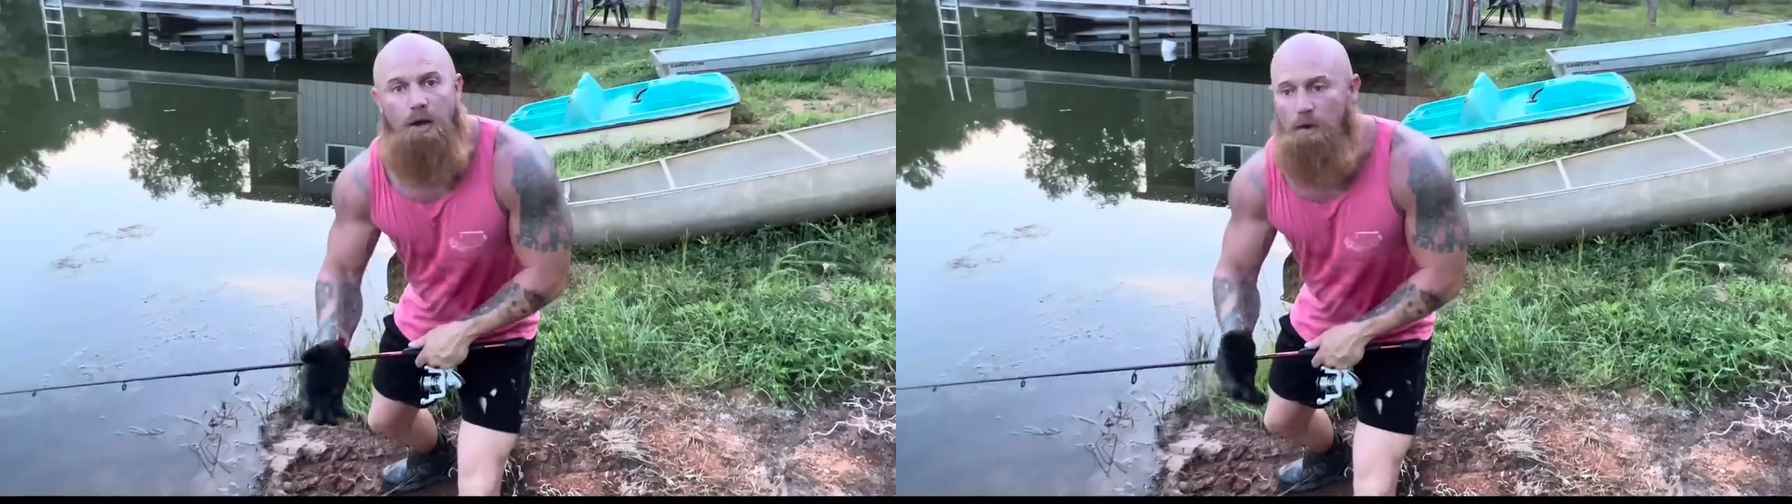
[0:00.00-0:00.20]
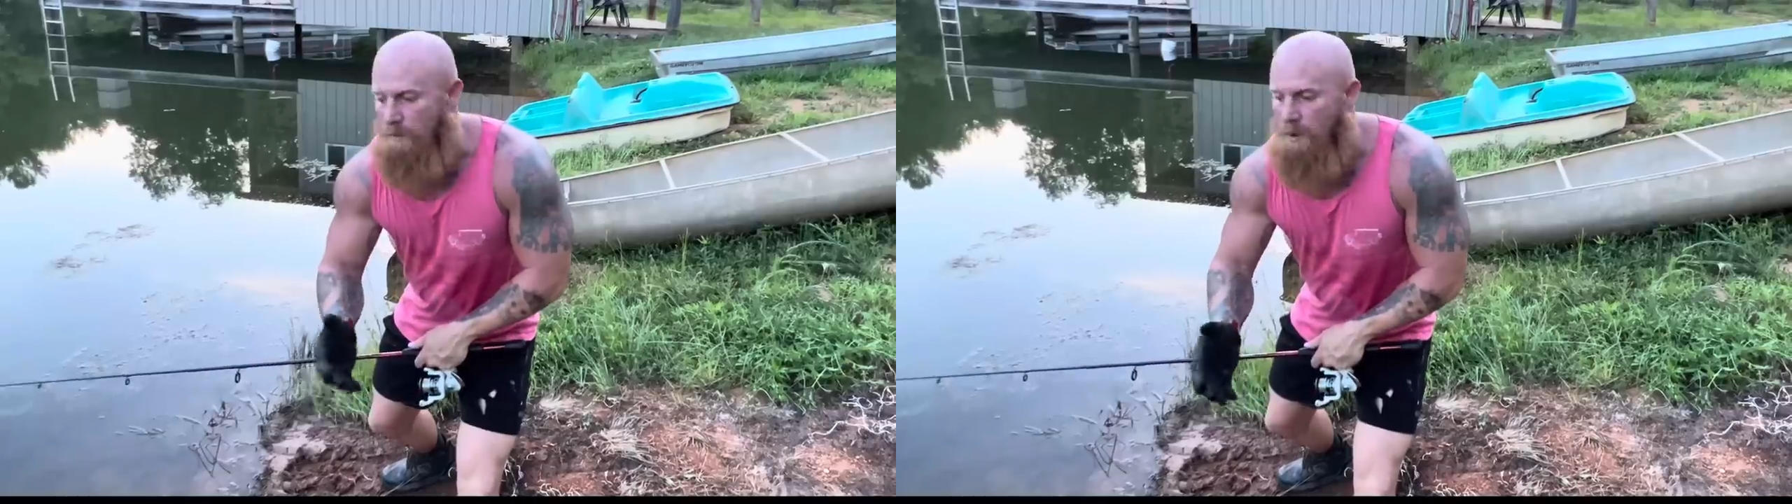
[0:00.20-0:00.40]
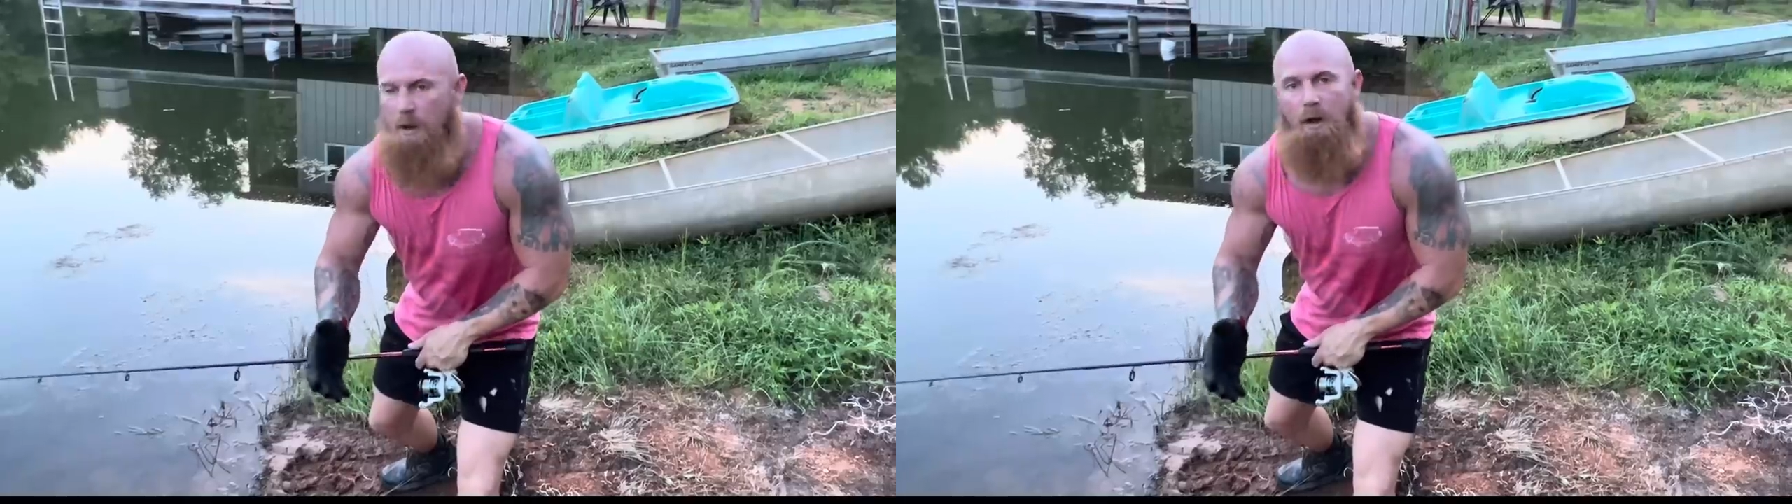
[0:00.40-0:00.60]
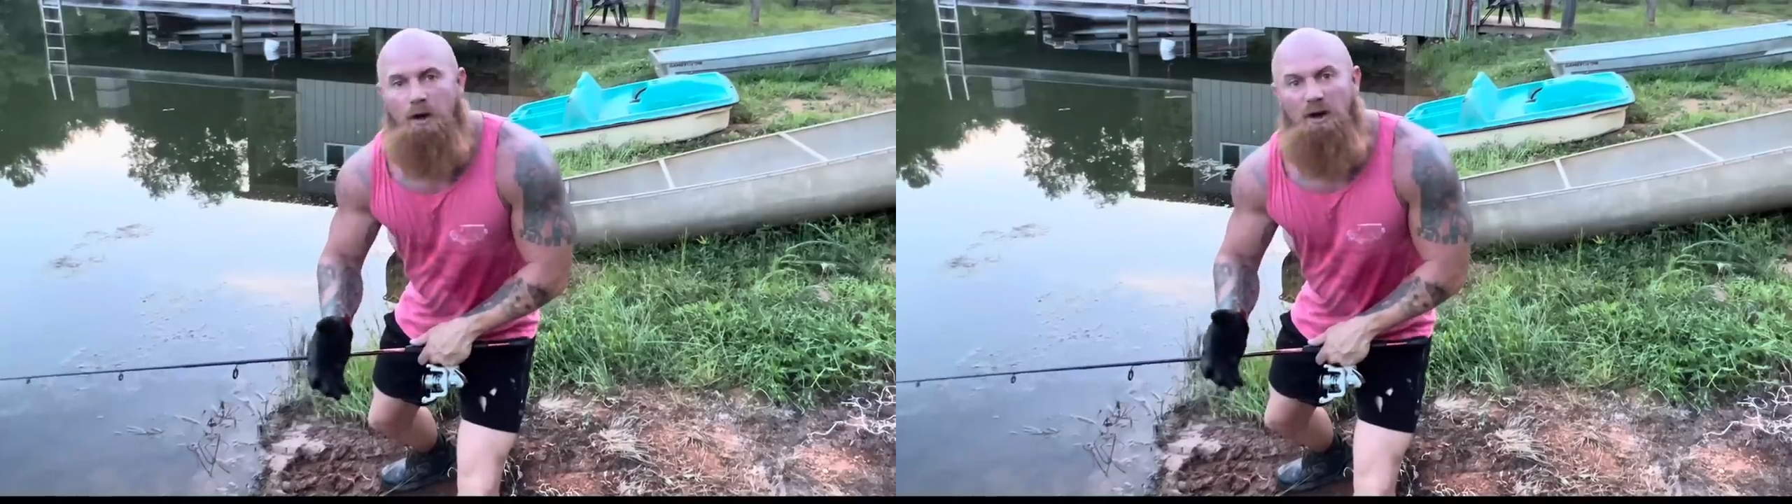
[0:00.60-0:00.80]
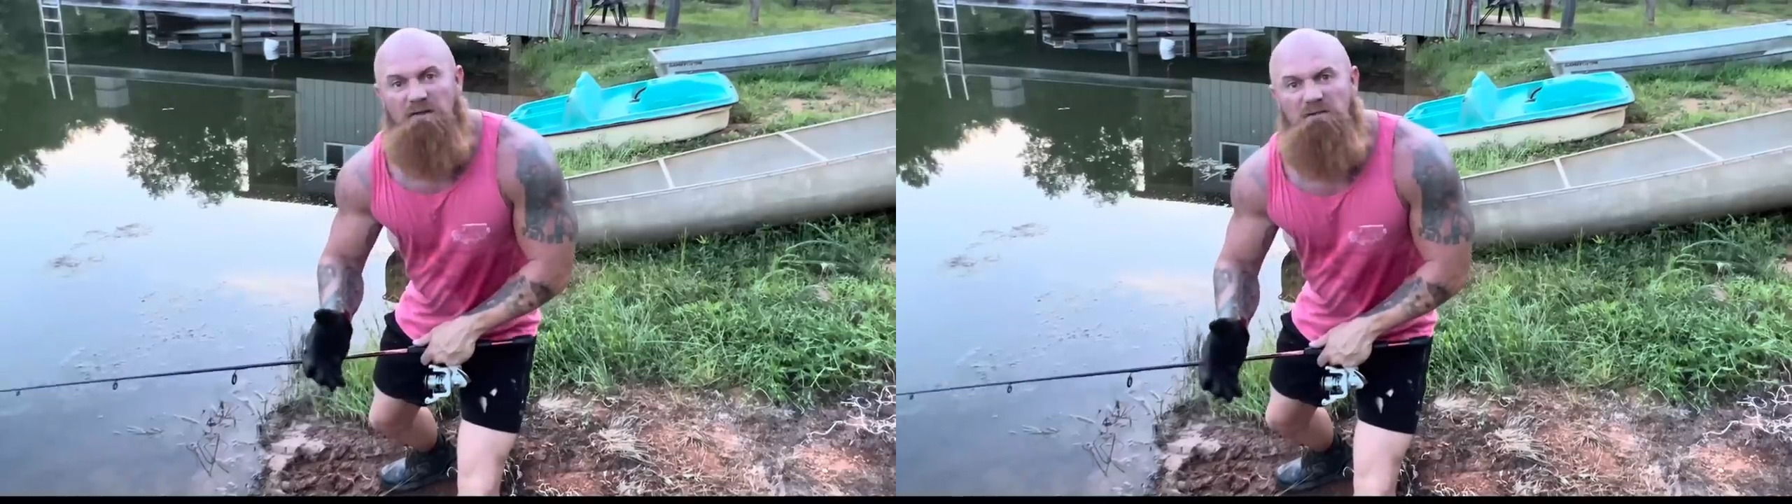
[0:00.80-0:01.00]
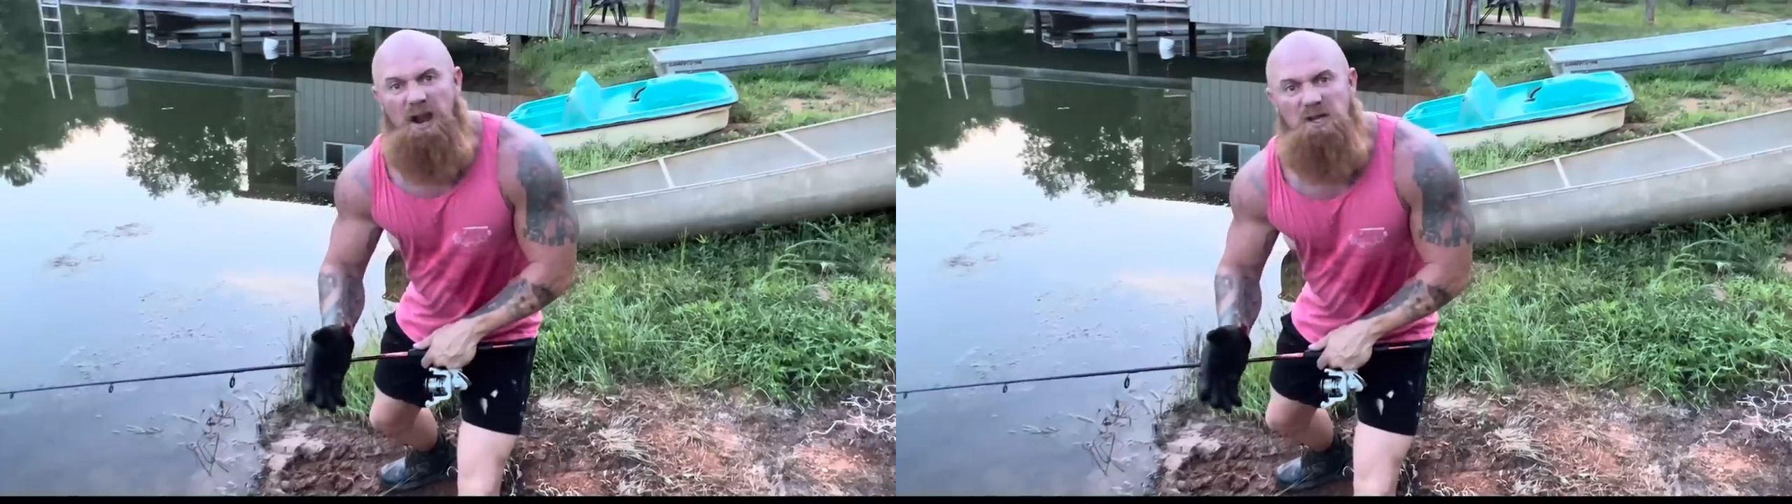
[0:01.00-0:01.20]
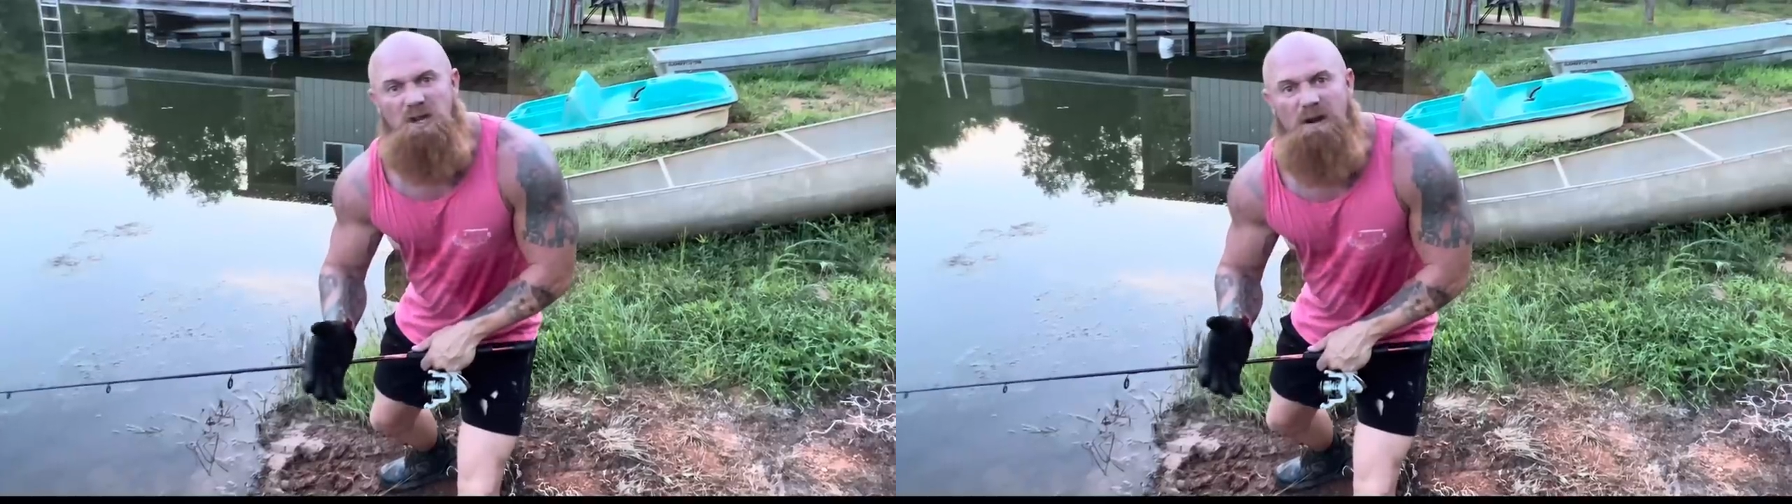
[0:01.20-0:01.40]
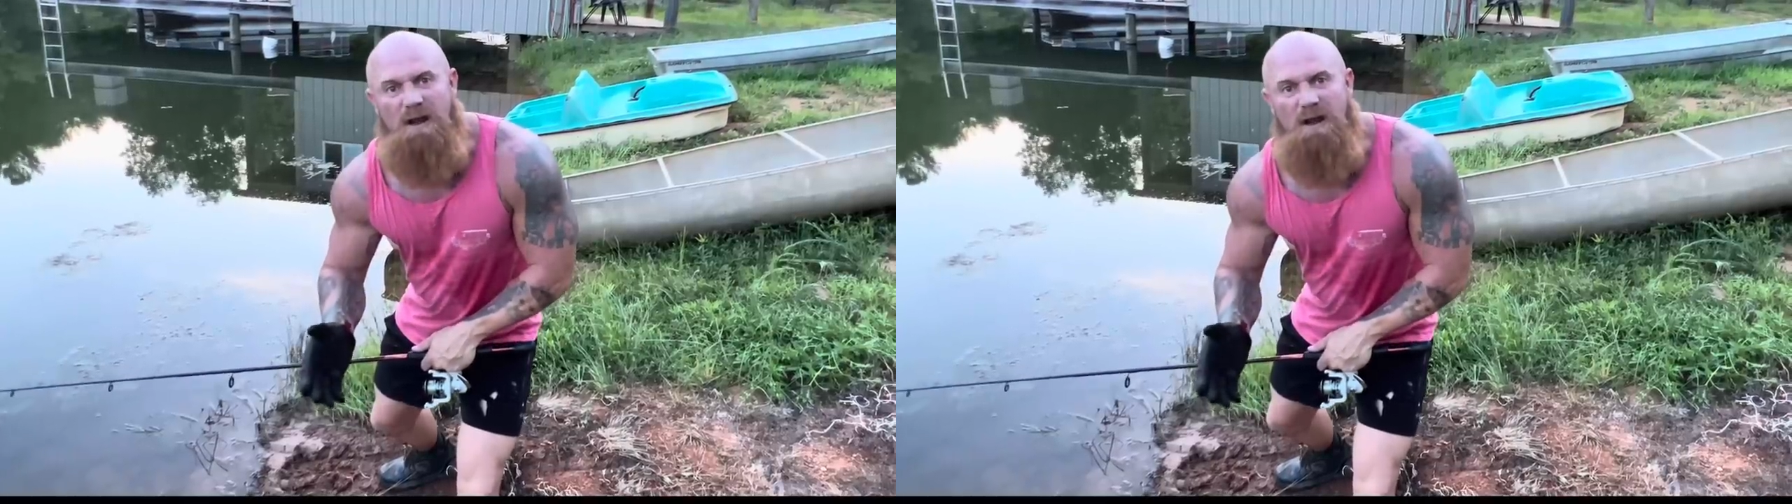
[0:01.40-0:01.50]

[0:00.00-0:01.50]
You, you're fishing